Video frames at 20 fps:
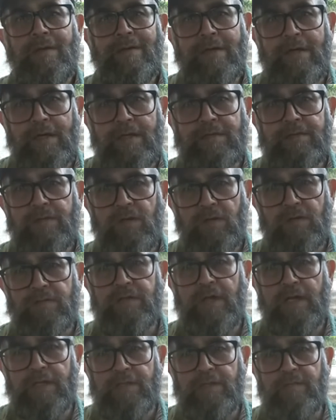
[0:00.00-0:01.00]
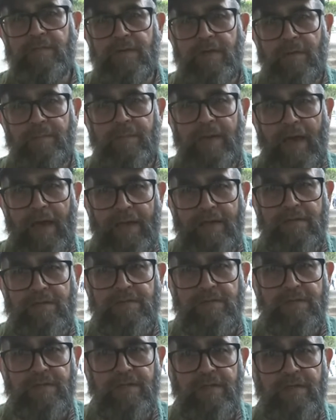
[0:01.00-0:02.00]
It turned out to be a
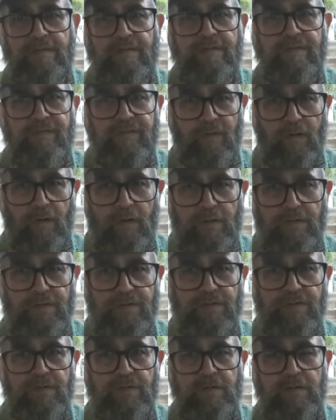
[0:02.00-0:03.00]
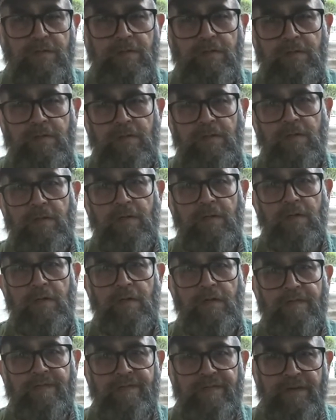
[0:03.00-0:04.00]
patently false
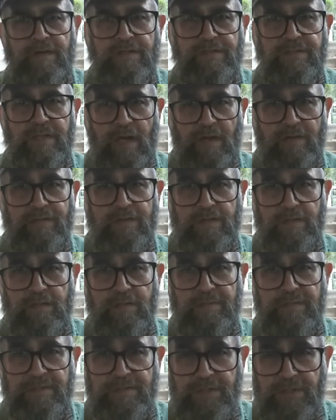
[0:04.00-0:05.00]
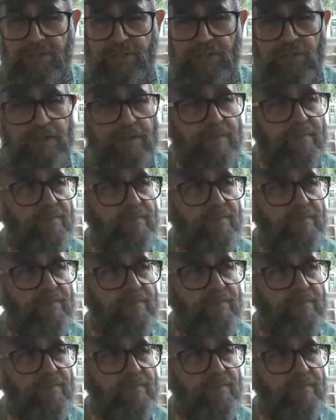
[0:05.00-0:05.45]
philosophical position.